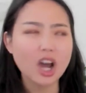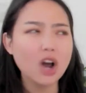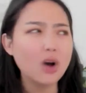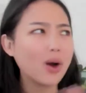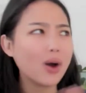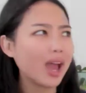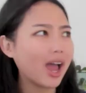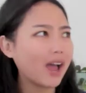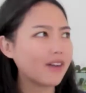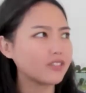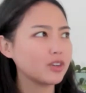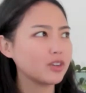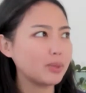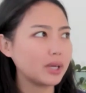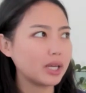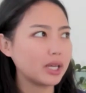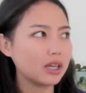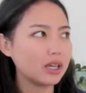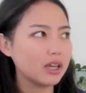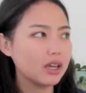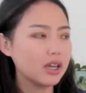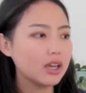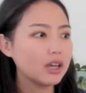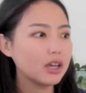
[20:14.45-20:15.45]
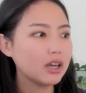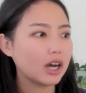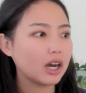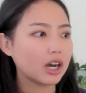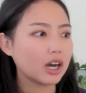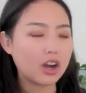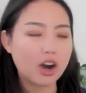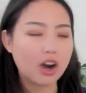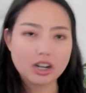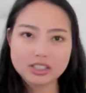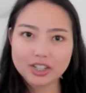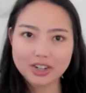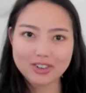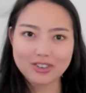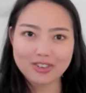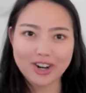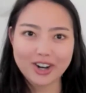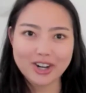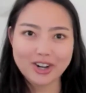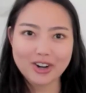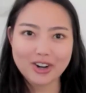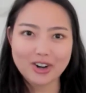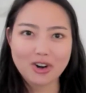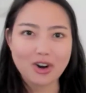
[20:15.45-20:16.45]
oh, I have to be a content
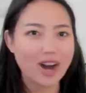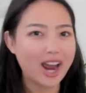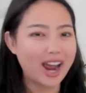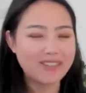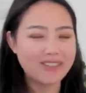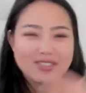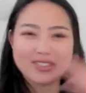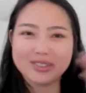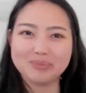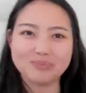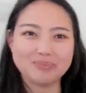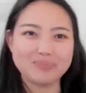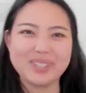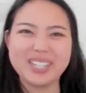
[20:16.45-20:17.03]
creator or I have to